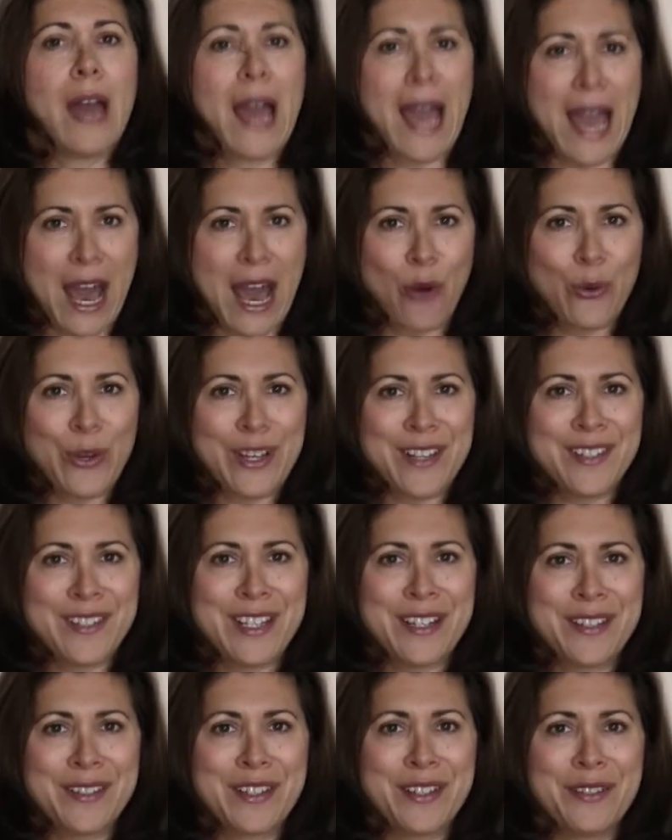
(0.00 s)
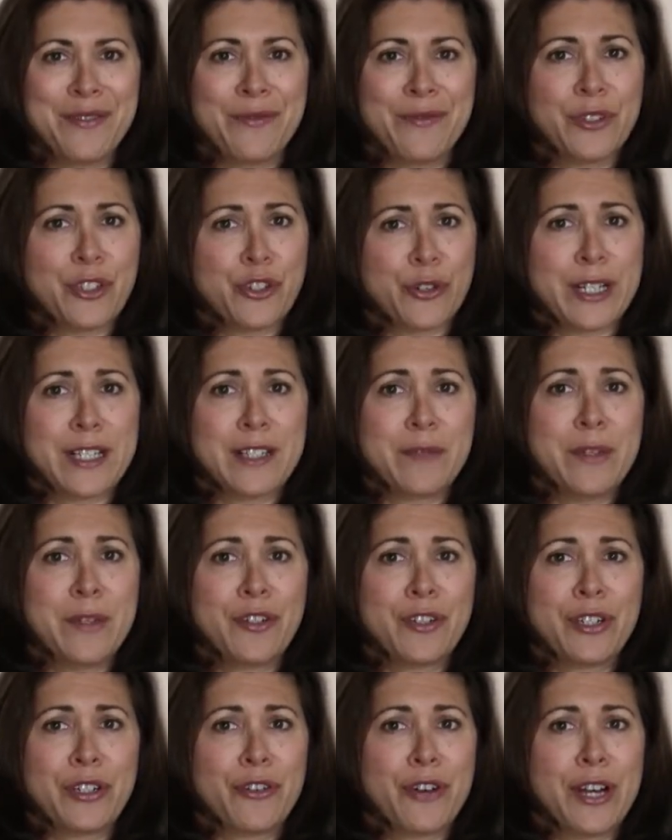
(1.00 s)
How easy is it for
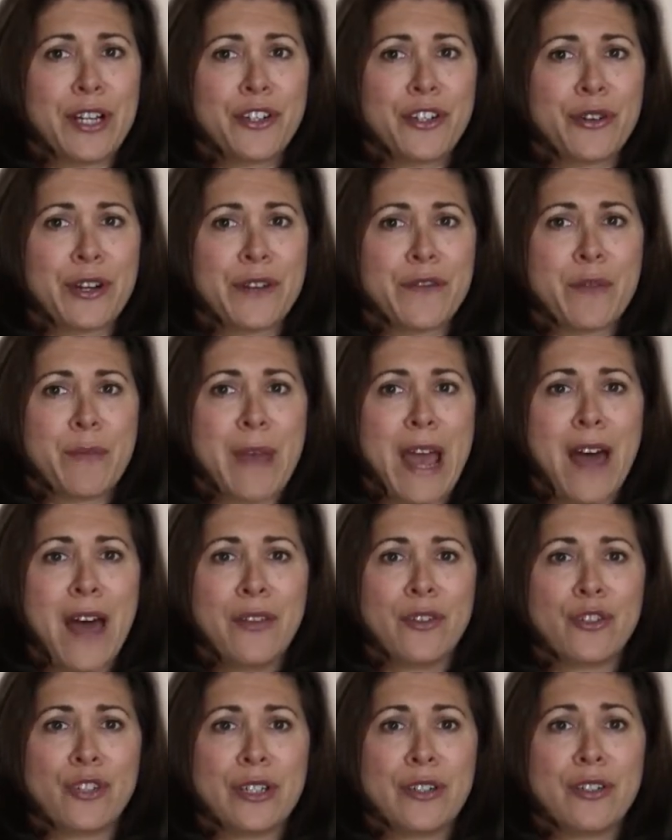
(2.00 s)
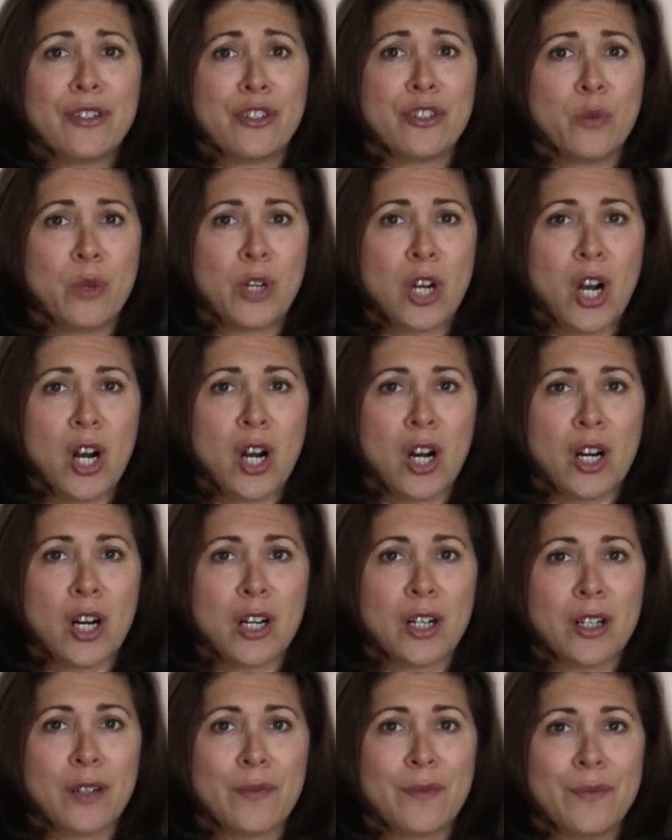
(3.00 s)
transmission or entry of the pathogen to occur?
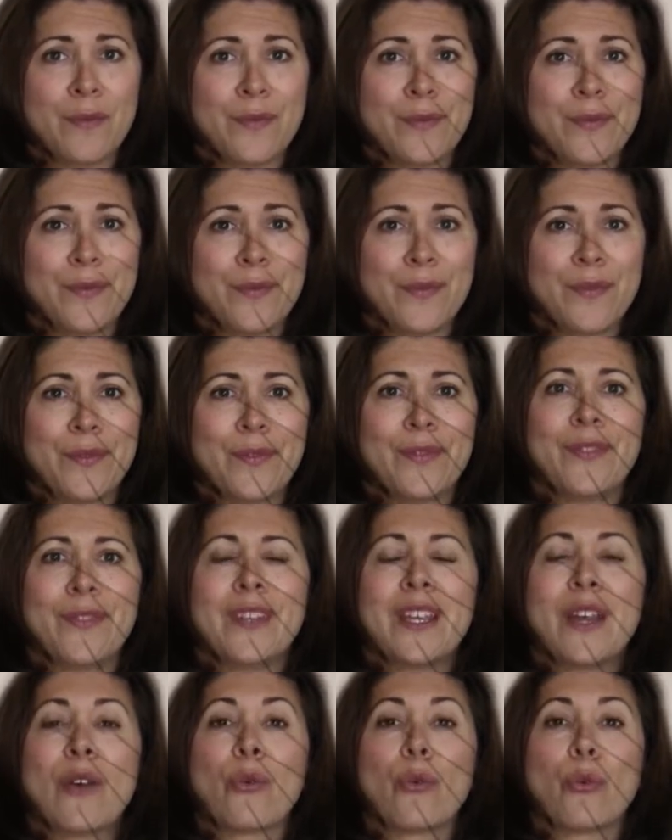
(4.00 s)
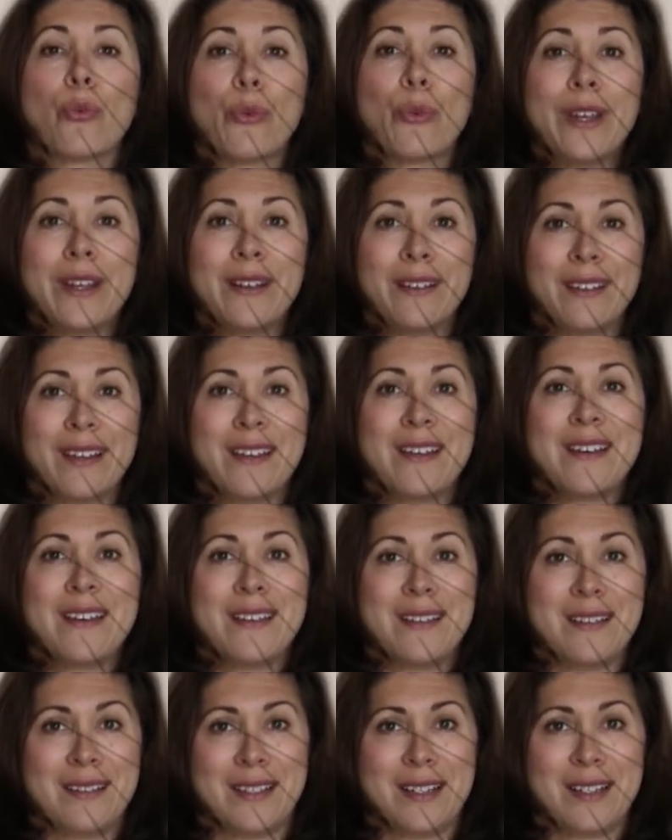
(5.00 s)
Really
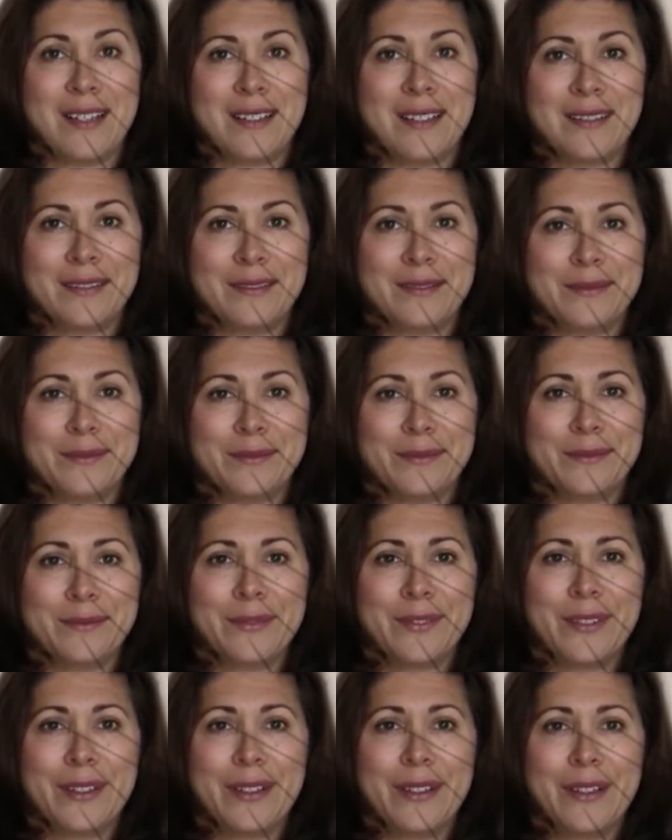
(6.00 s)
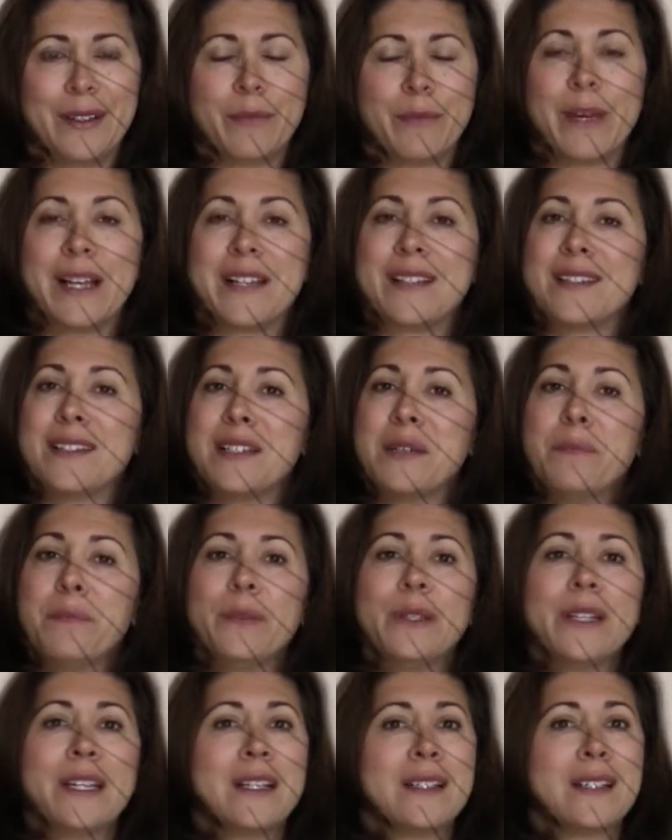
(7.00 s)
easy. By
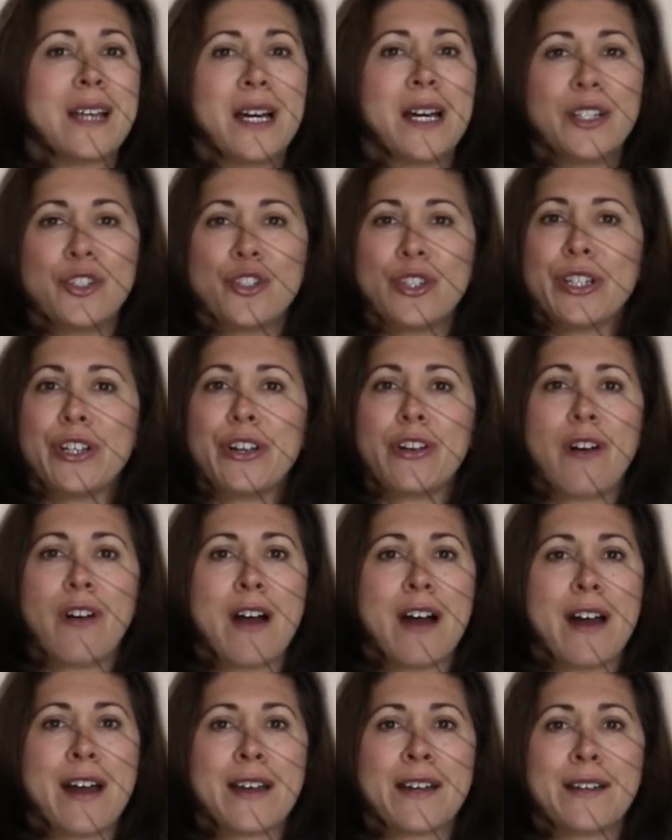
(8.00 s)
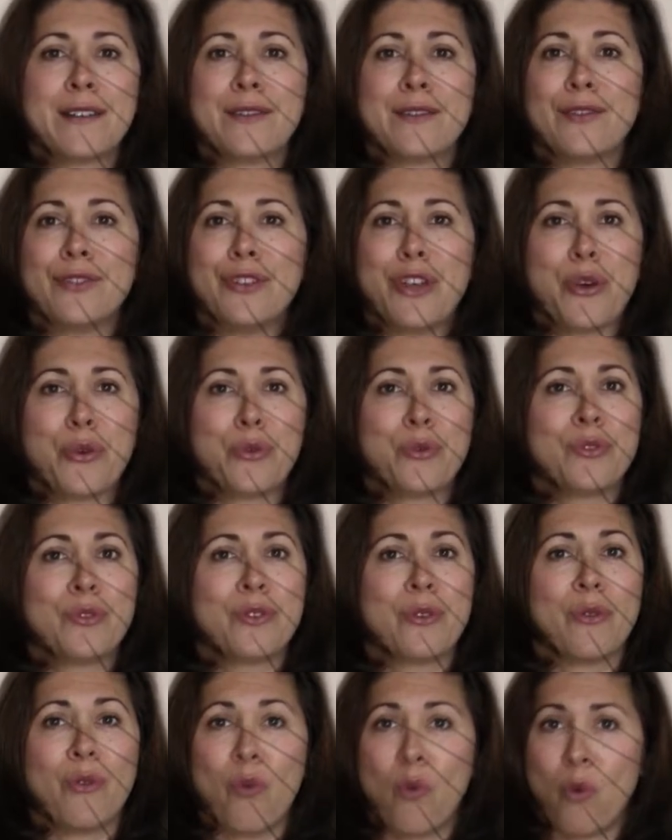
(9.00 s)
simply touching your eyes, nose,
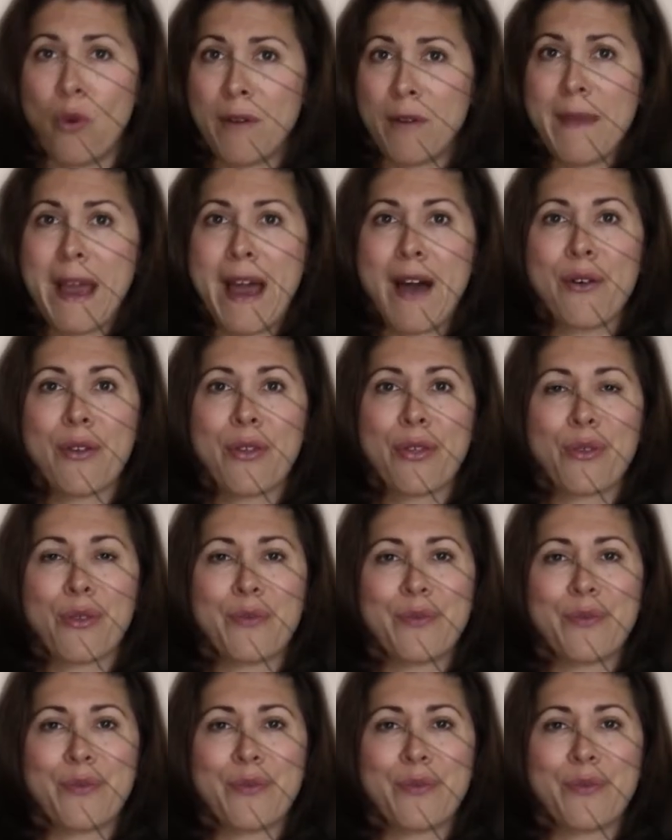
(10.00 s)
or mouth.